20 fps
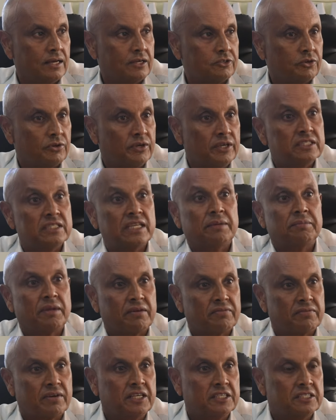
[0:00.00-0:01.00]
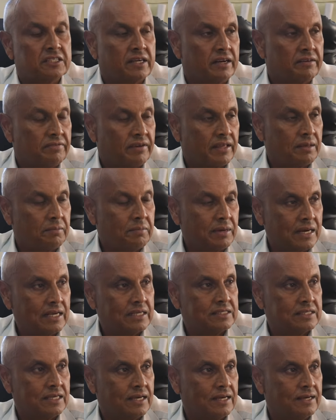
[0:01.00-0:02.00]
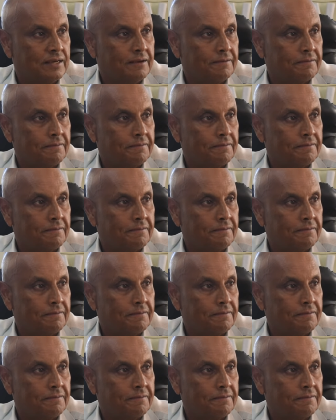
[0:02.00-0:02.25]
So he's named after his grandfather, Manasa.